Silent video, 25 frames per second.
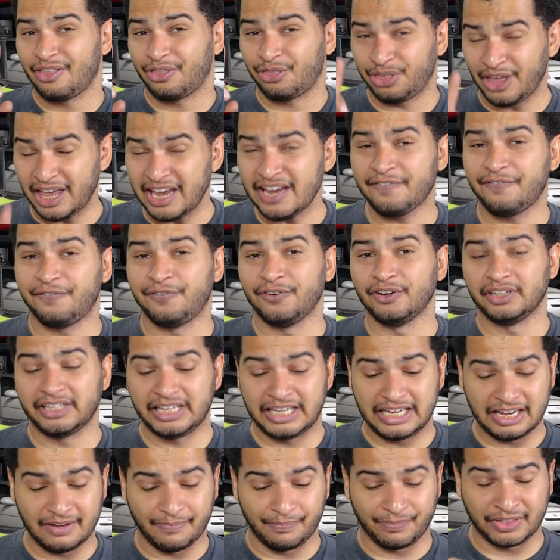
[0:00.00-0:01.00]

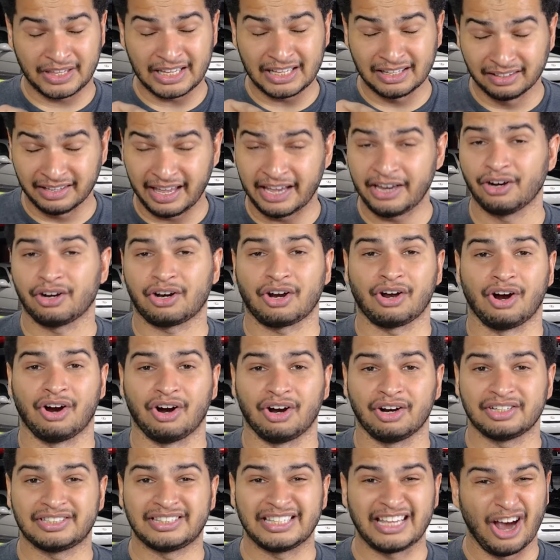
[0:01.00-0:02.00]
Thankfully, the later
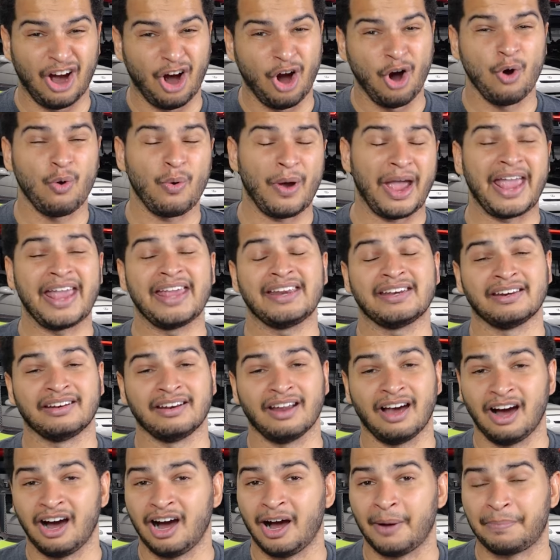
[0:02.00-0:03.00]
cars, the 08
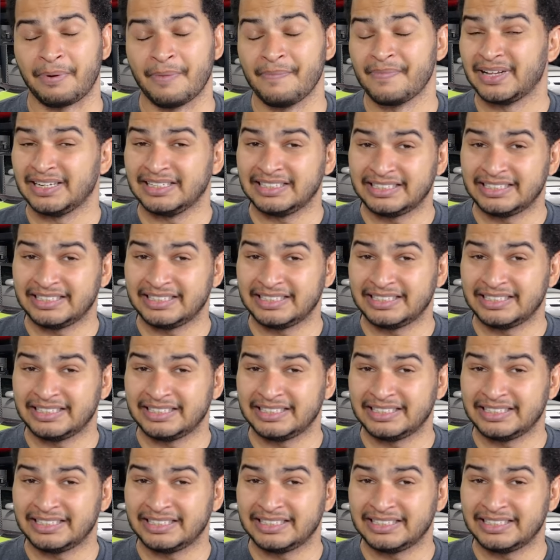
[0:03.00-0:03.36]
and up,